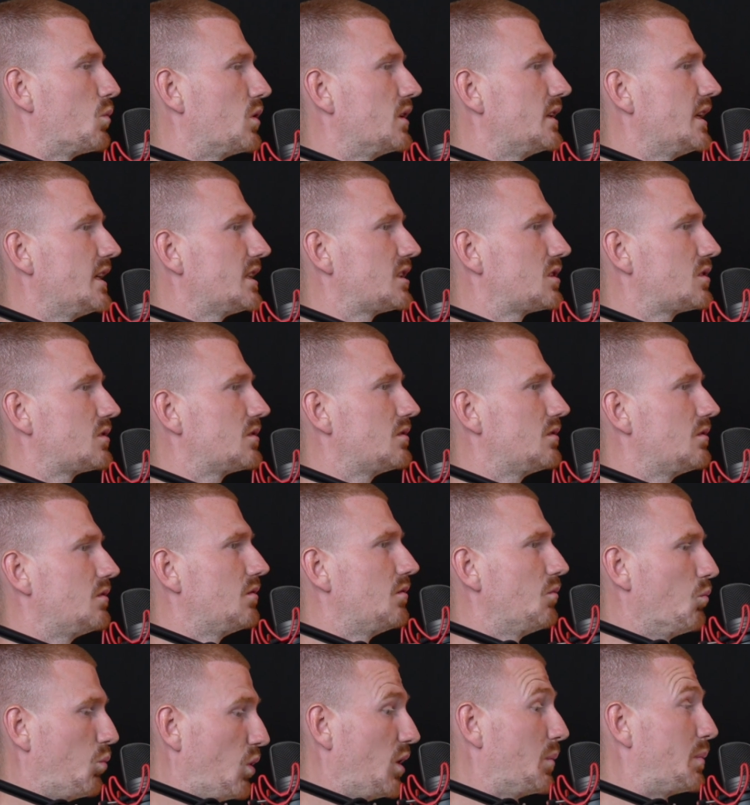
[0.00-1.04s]
well, this
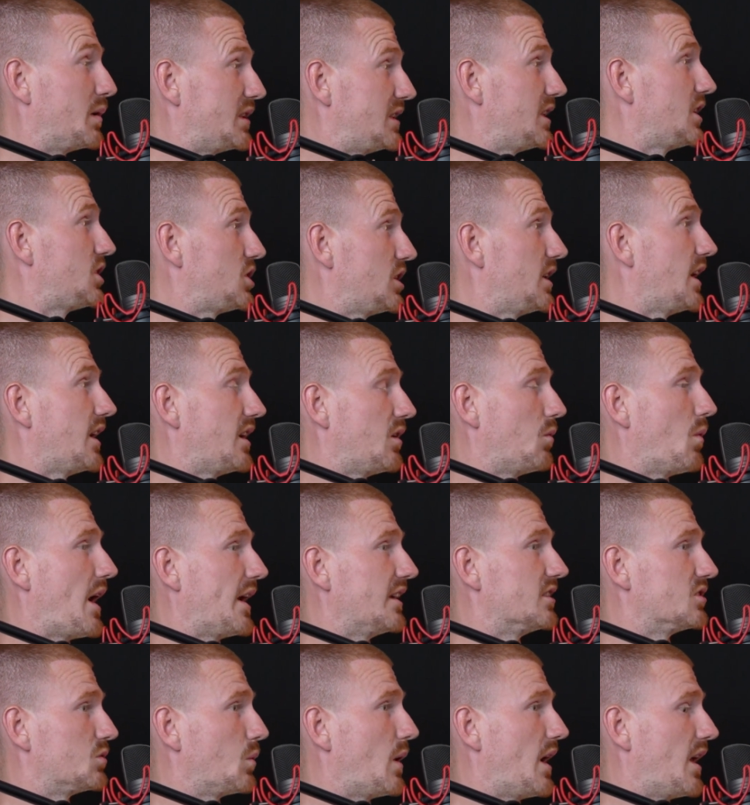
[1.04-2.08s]
will position it in a
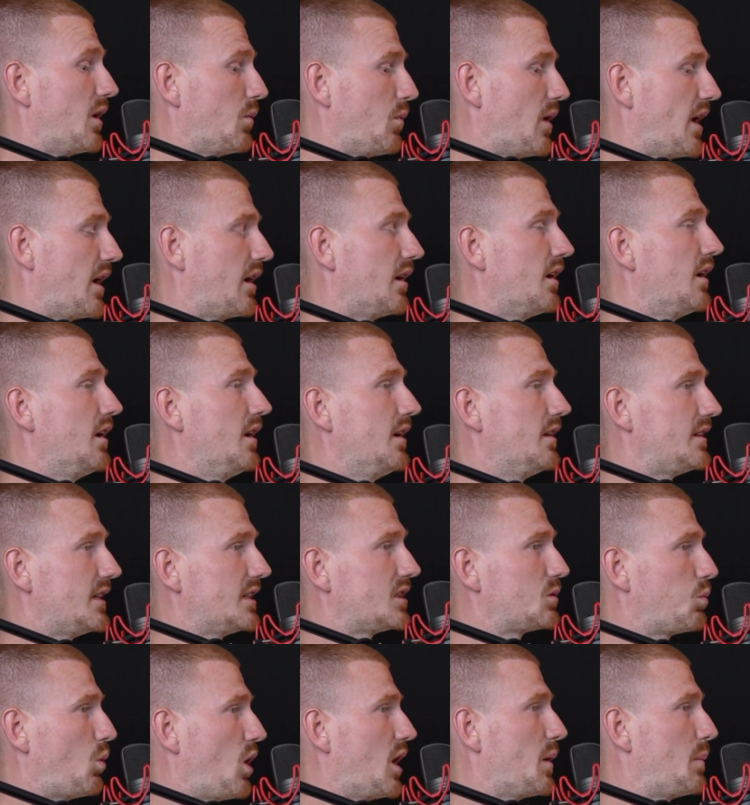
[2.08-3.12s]
way as well where
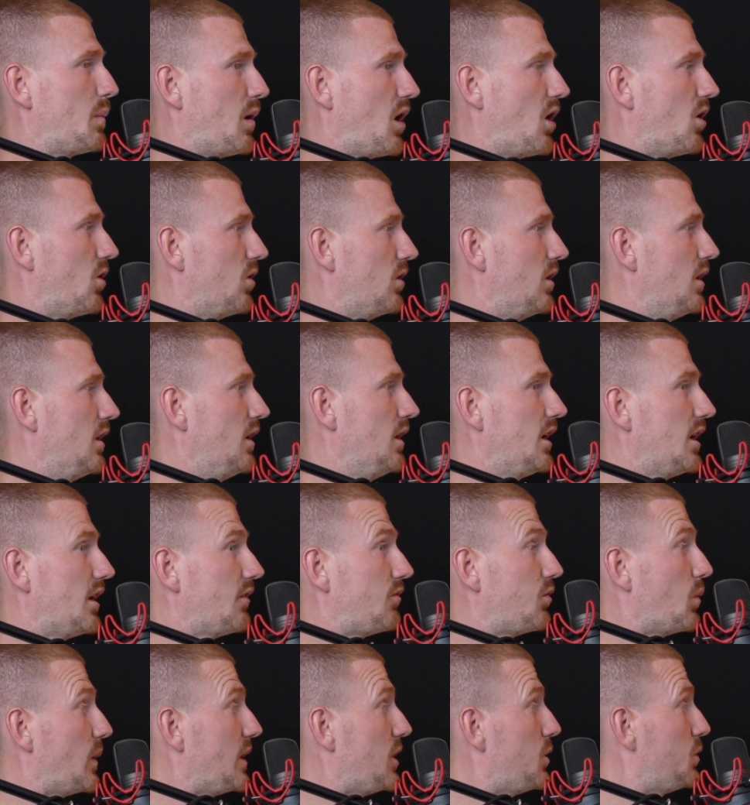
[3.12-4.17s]
this white pole,
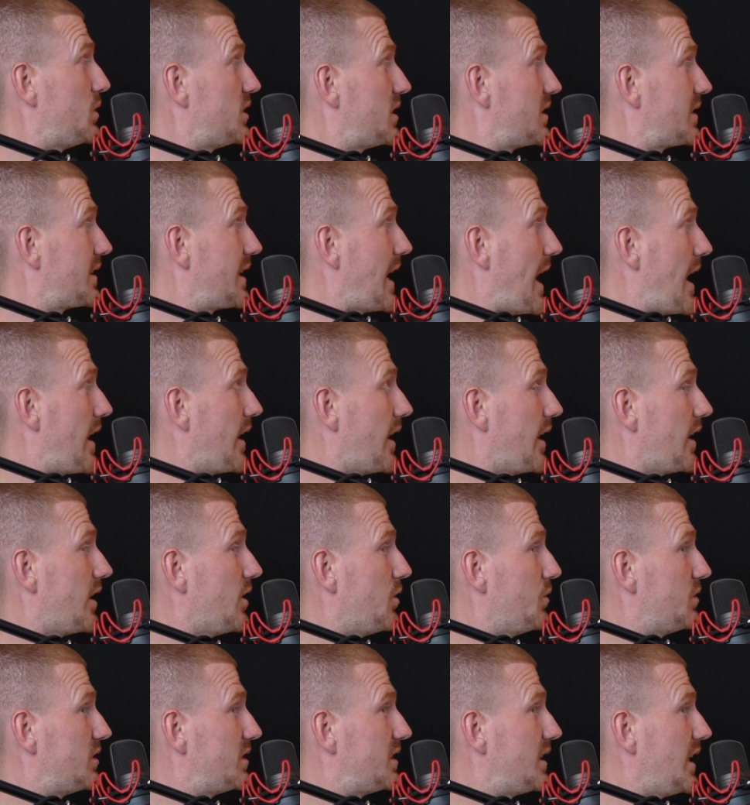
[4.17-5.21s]
when you scan it and
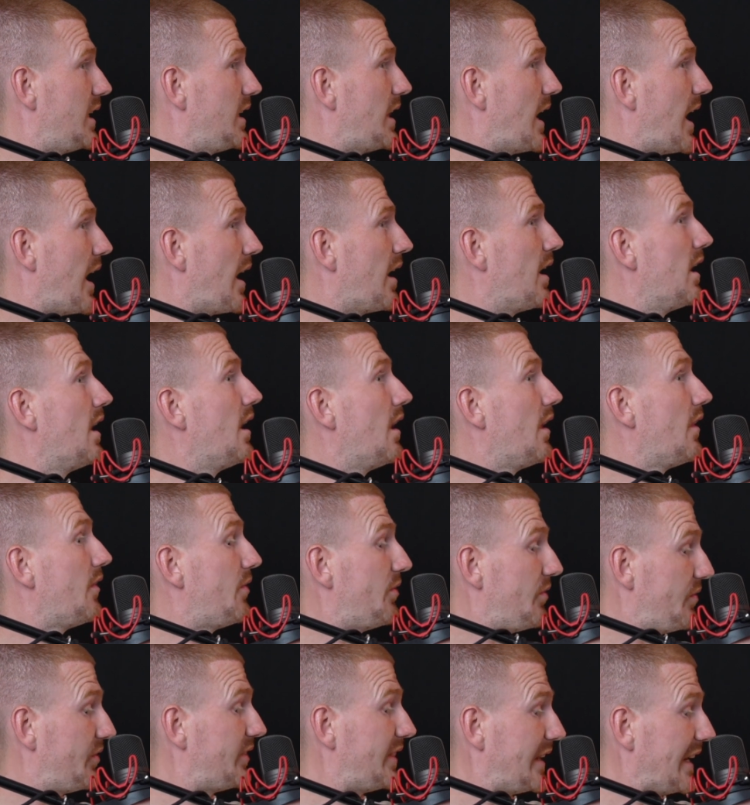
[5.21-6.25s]
you see that,
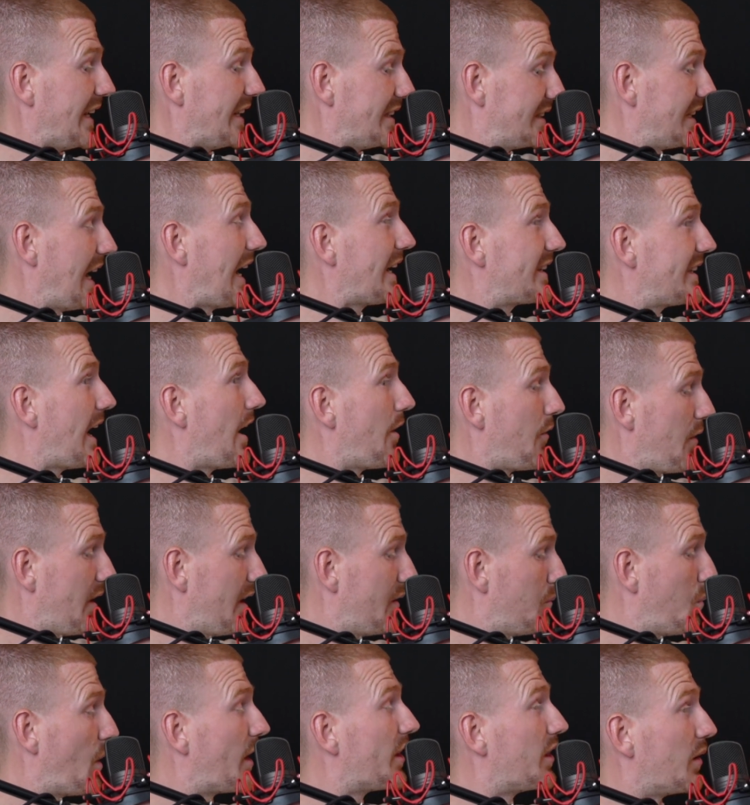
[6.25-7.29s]
the exact
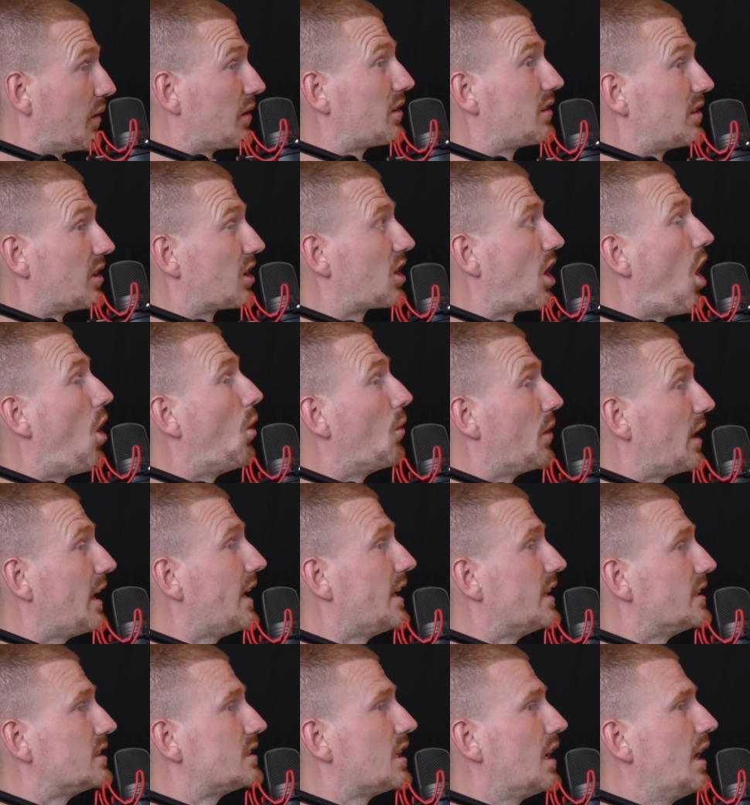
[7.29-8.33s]
area where the cone
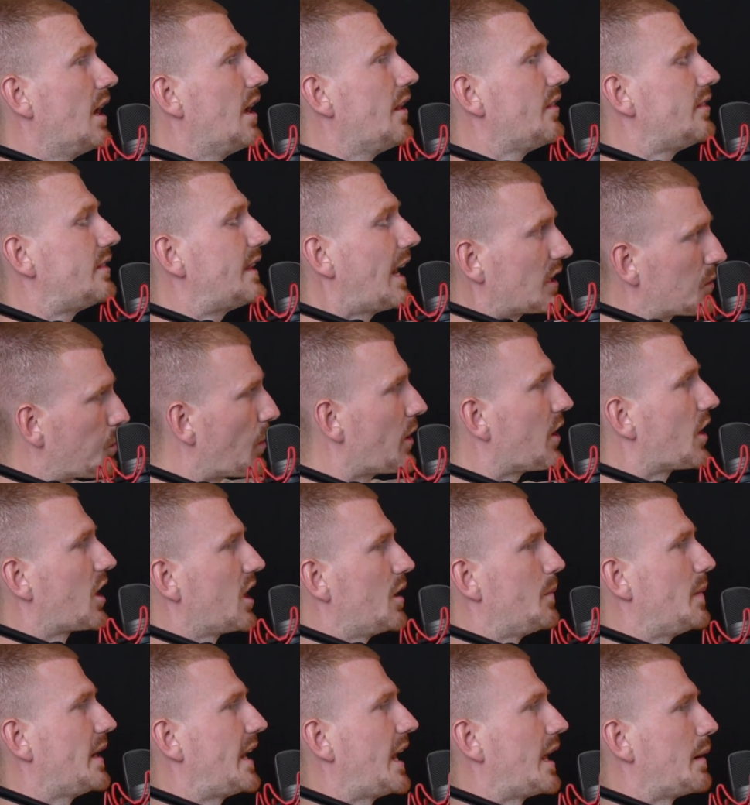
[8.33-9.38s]
is, that's where you're going
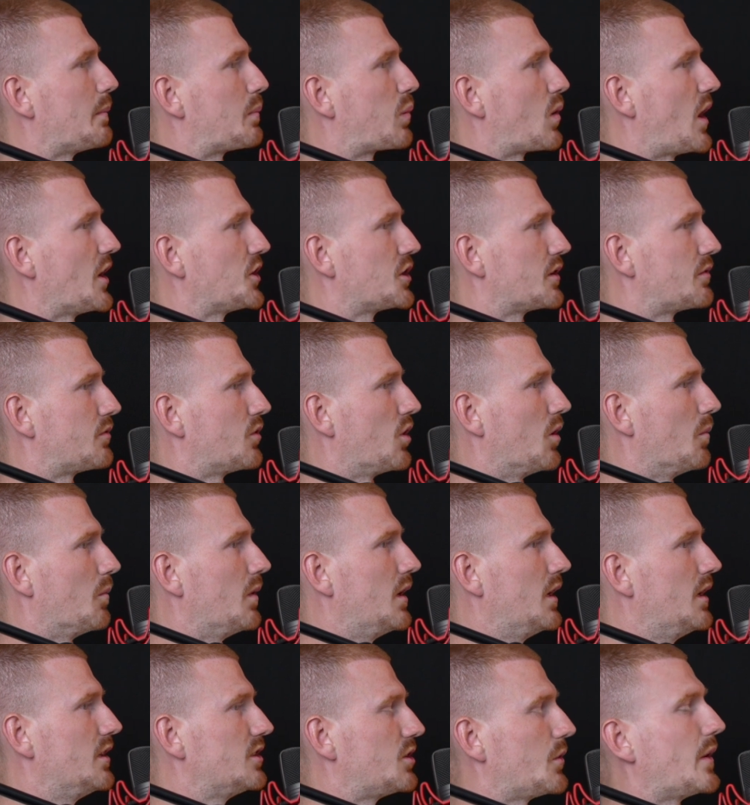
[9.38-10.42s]
to be getting pressure from.
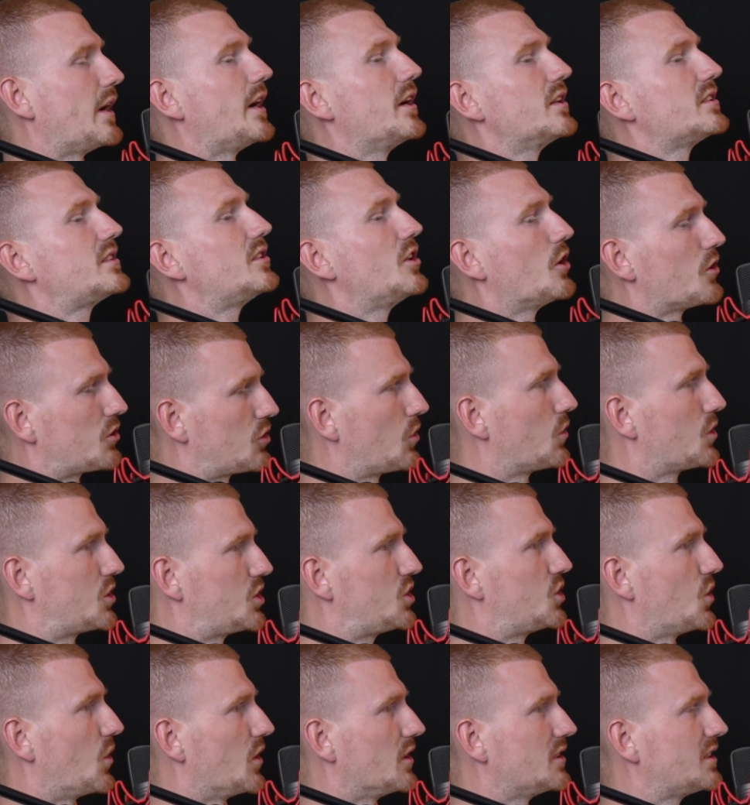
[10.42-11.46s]
So here's your touch
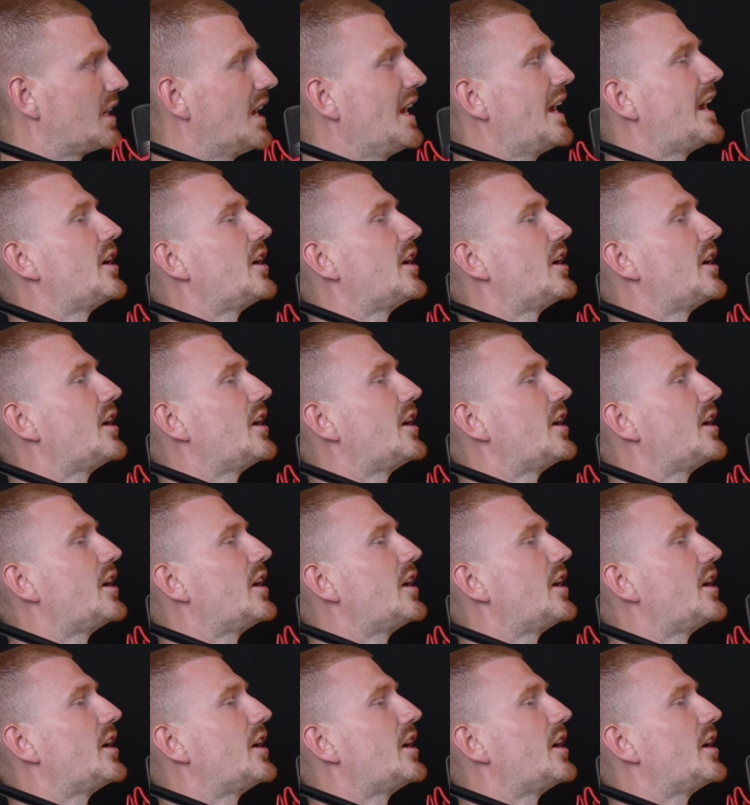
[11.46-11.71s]
choice.